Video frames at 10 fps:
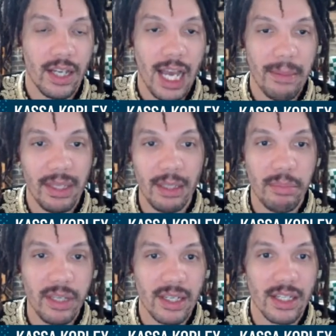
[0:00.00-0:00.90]
I'm in the
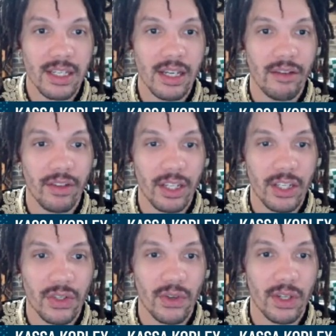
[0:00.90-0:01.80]
business of
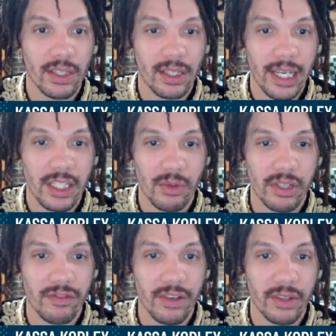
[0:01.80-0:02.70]
controlling the light
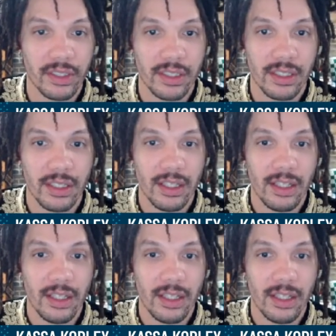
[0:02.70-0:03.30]
squares, folks.